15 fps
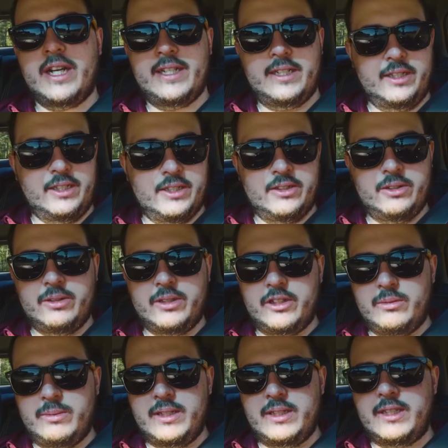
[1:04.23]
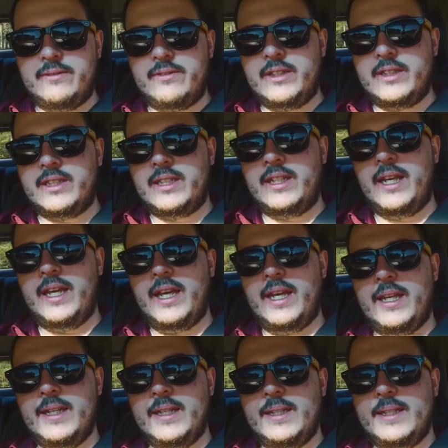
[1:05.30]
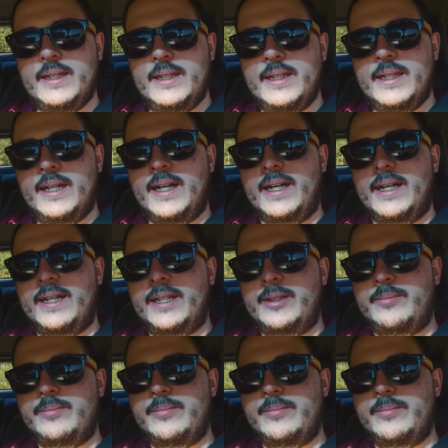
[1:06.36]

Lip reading: to just do a little bit different today. How